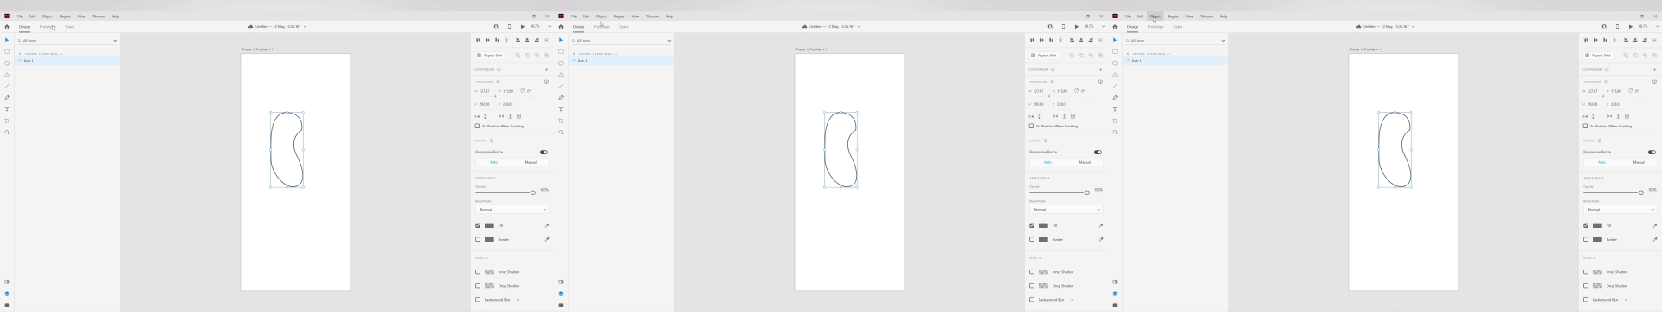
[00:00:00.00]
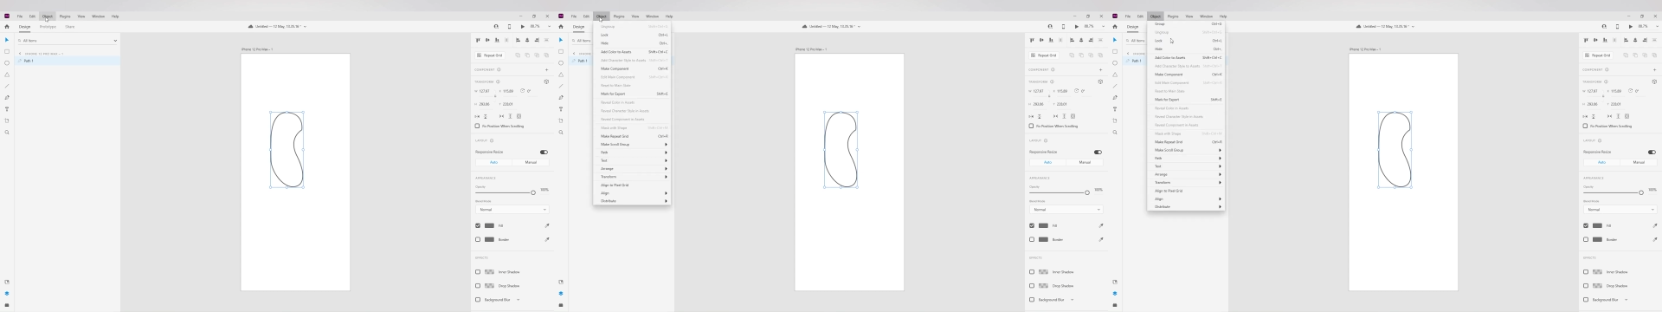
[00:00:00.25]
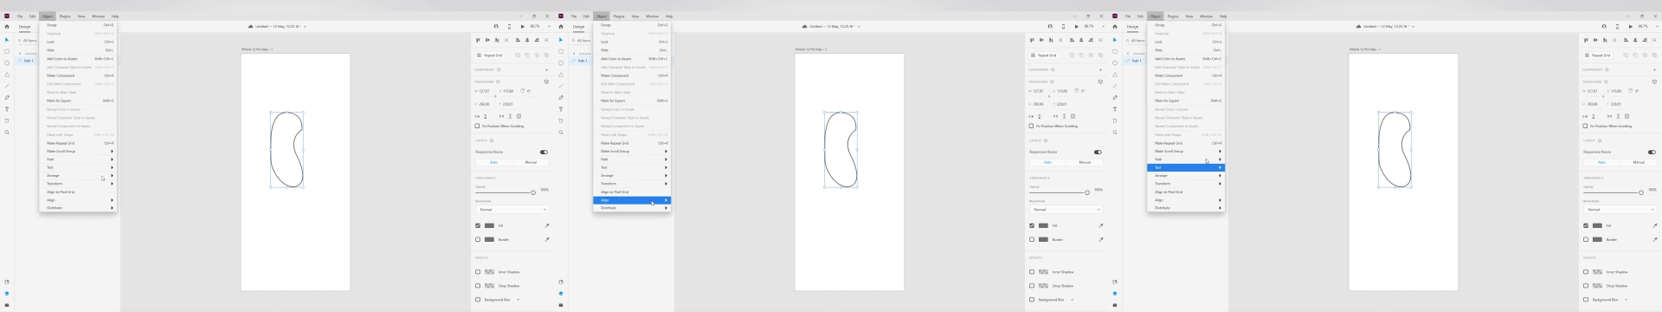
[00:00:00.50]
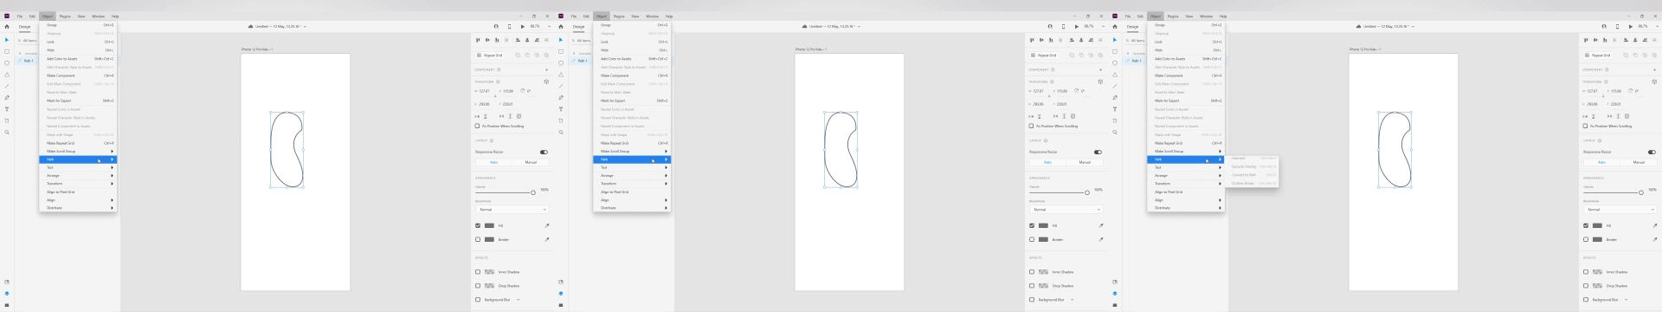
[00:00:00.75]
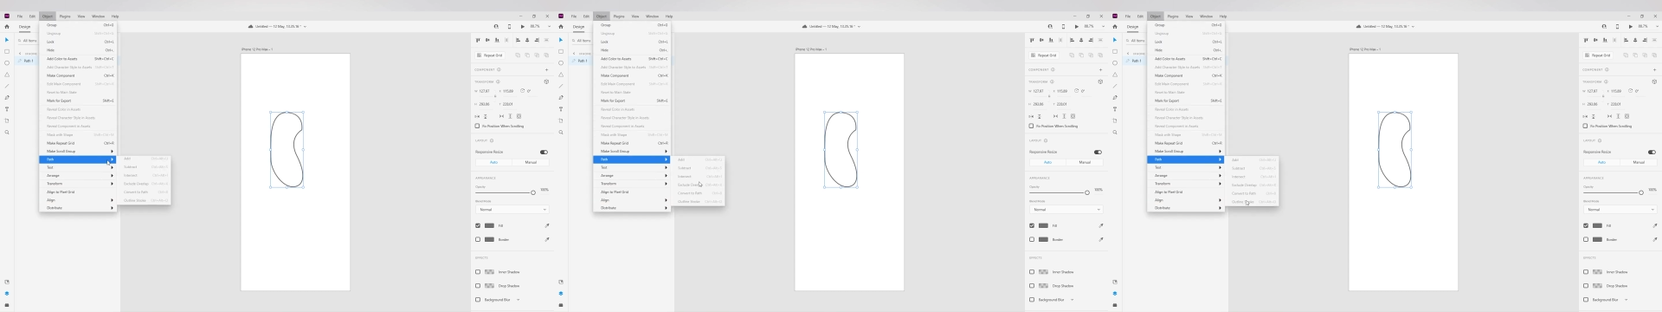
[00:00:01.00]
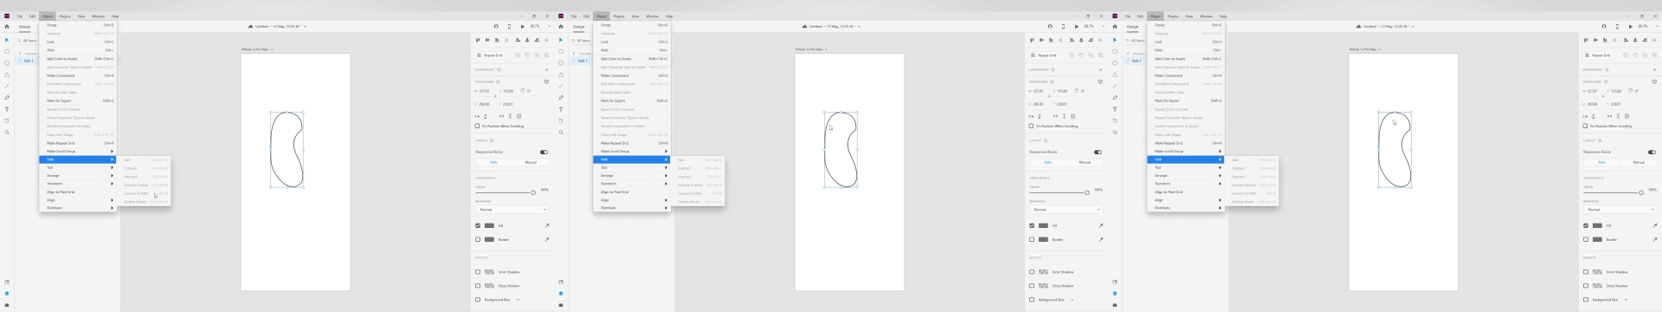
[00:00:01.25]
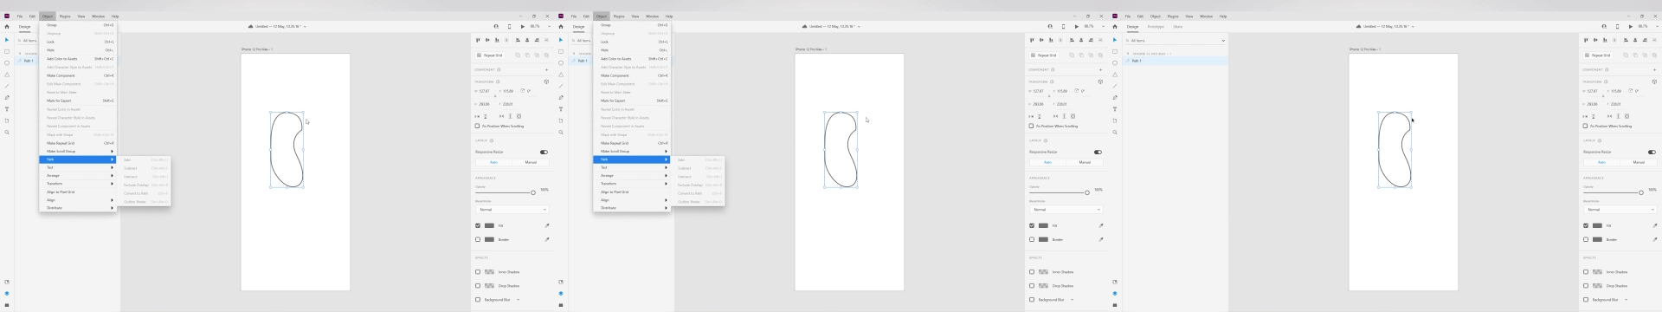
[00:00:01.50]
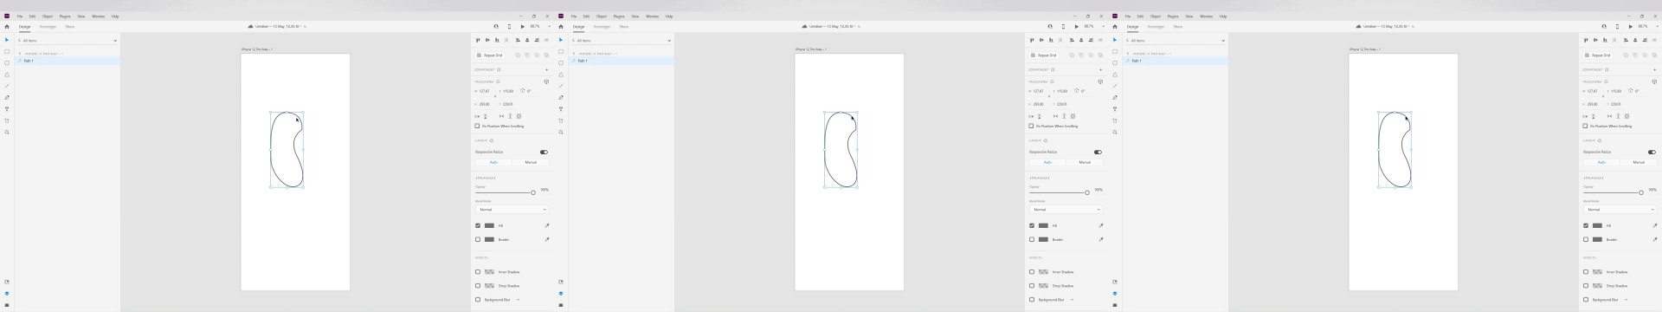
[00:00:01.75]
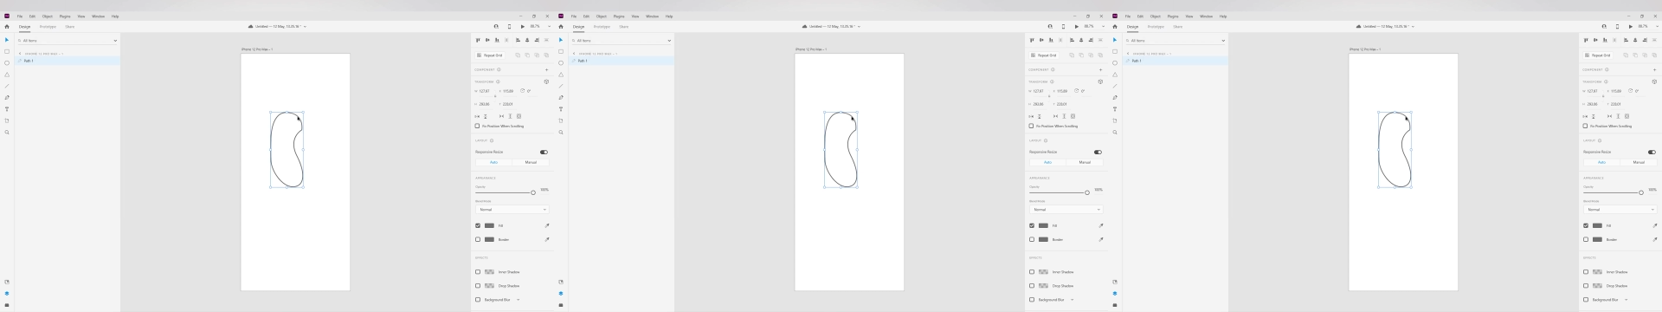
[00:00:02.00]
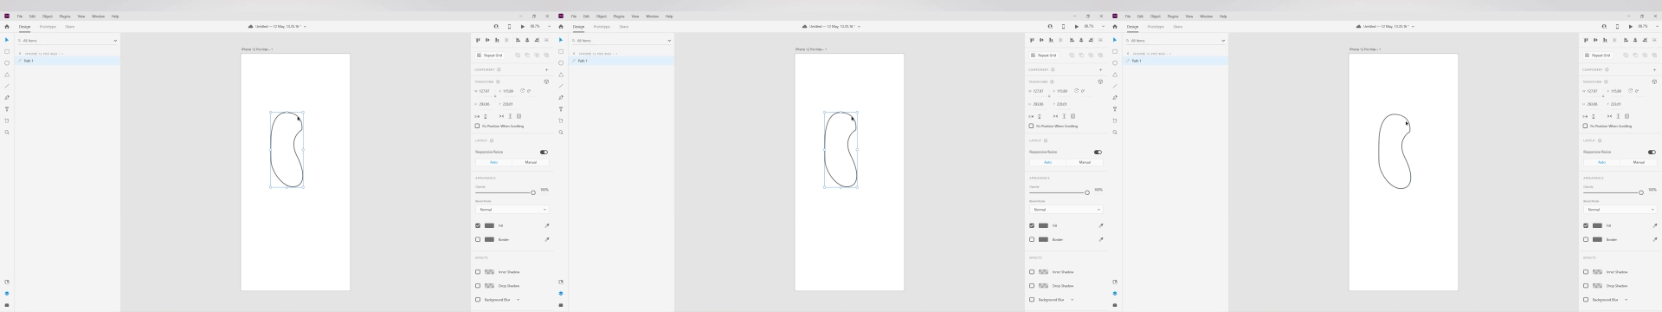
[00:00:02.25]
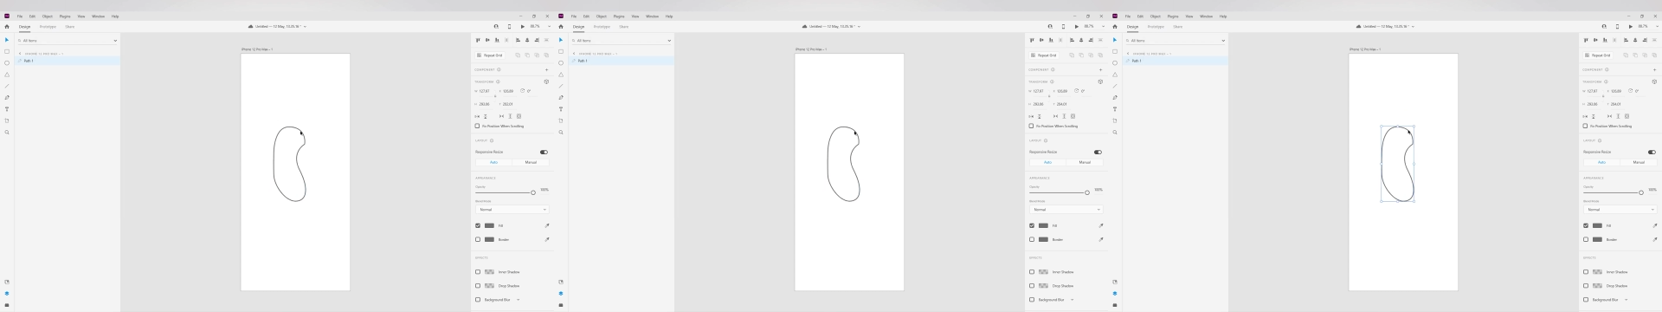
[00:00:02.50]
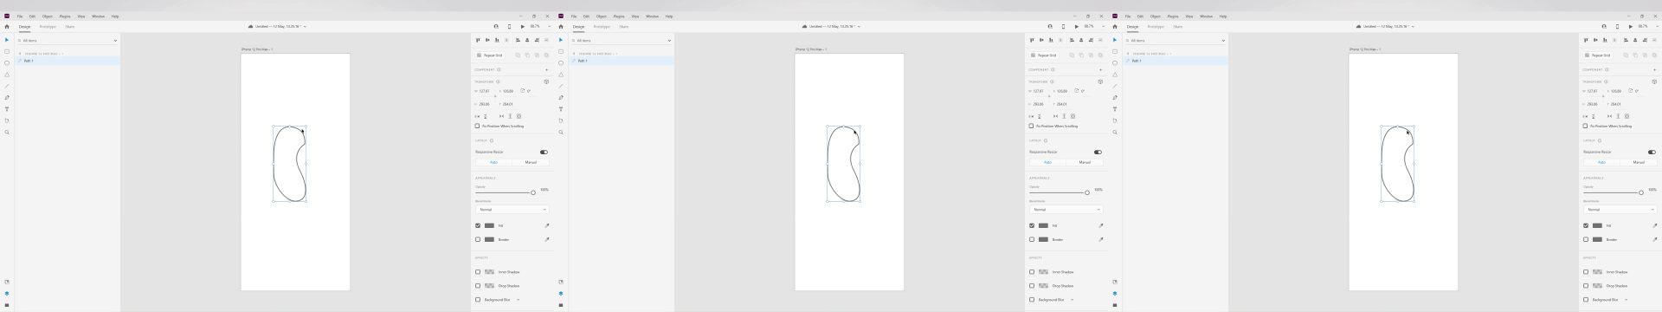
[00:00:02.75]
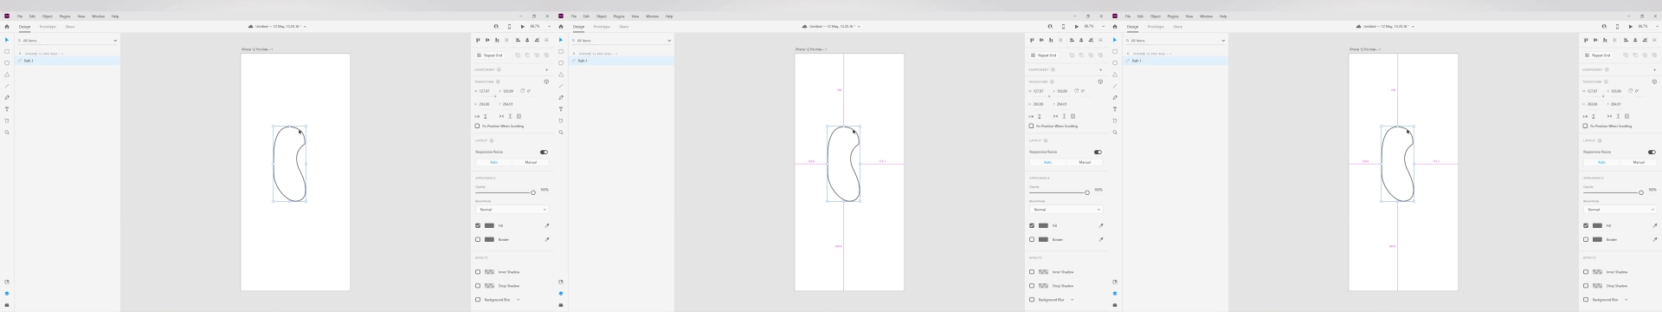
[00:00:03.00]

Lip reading: Nobody's mouth can be seen.